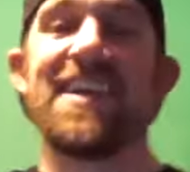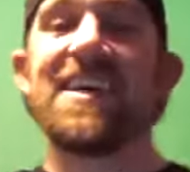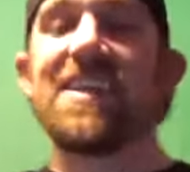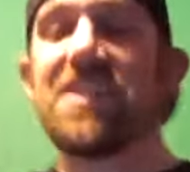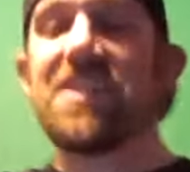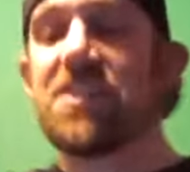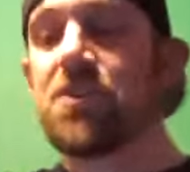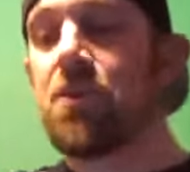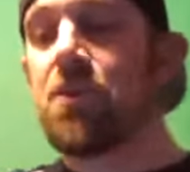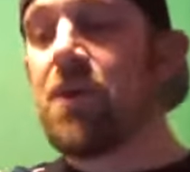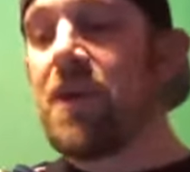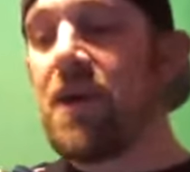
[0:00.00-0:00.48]

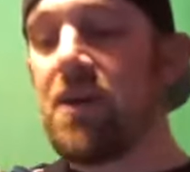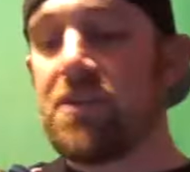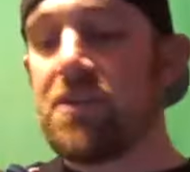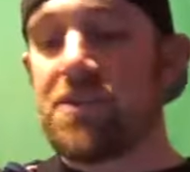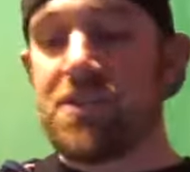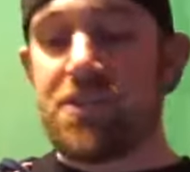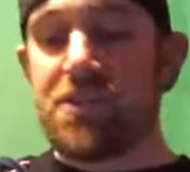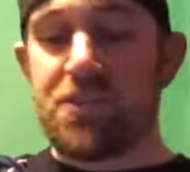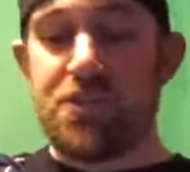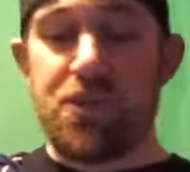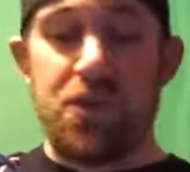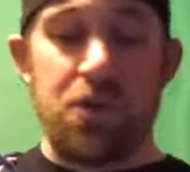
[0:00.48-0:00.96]
So what else
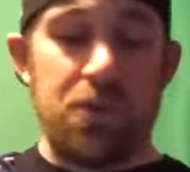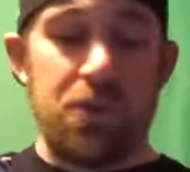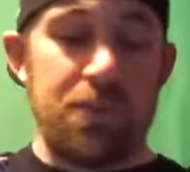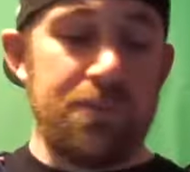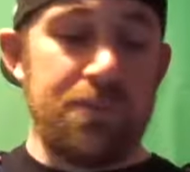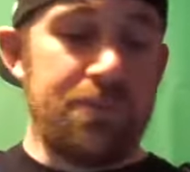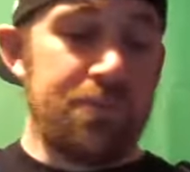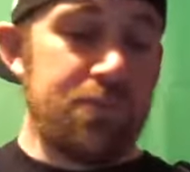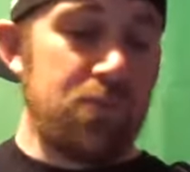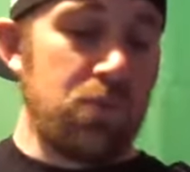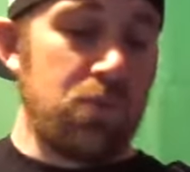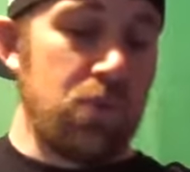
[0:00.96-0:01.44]
is new?
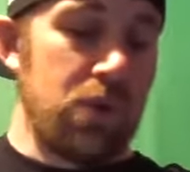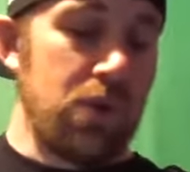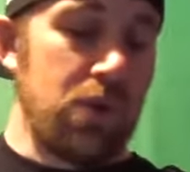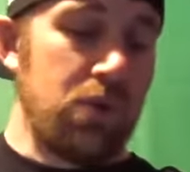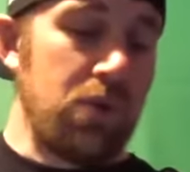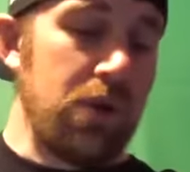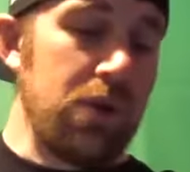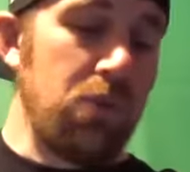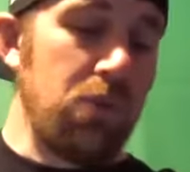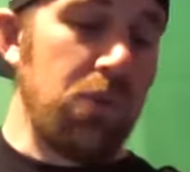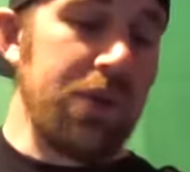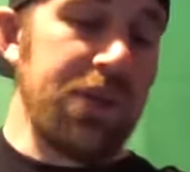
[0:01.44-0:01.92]

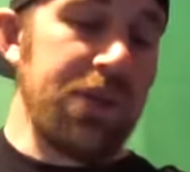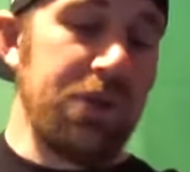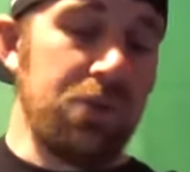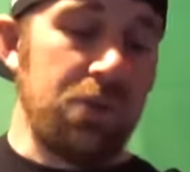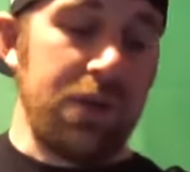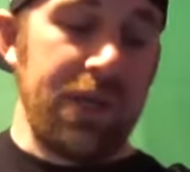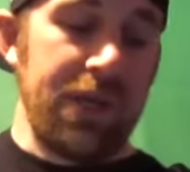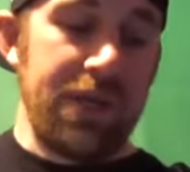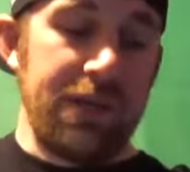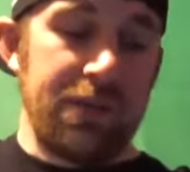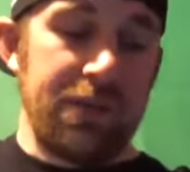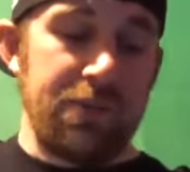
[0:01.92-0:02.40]
What, what are you
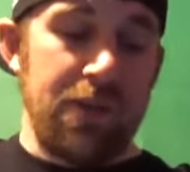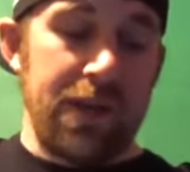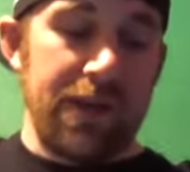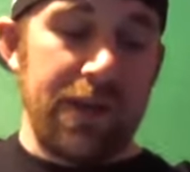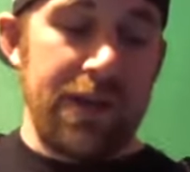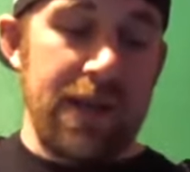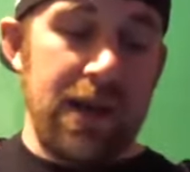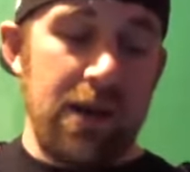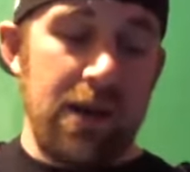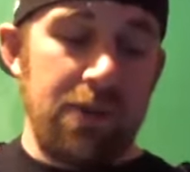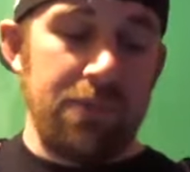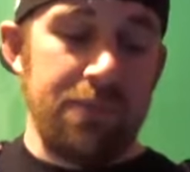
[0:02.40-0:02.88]
reading right
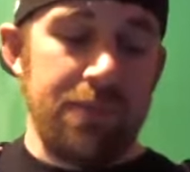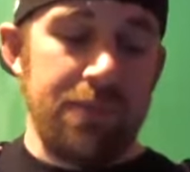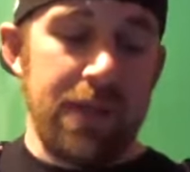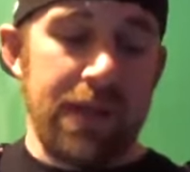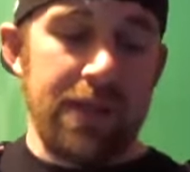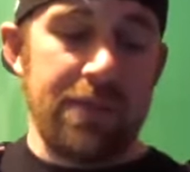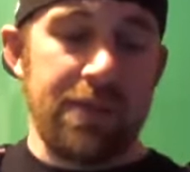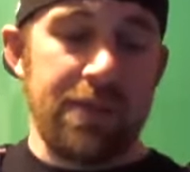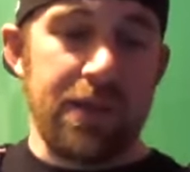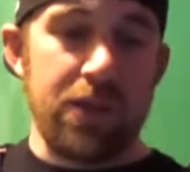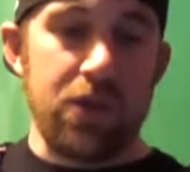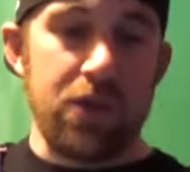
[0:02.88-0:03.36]
now?
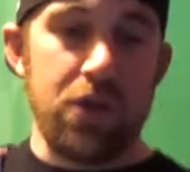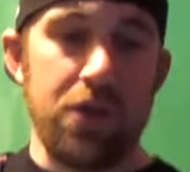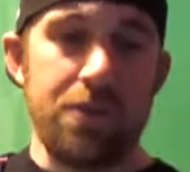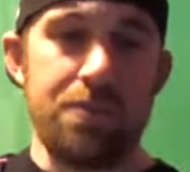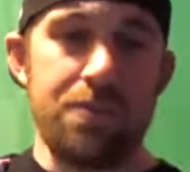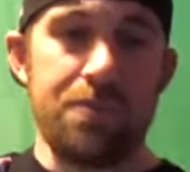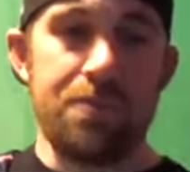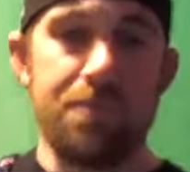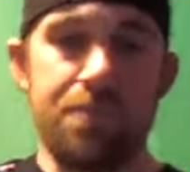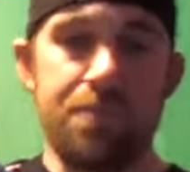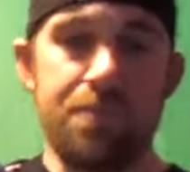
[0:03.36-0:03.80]
Anything good?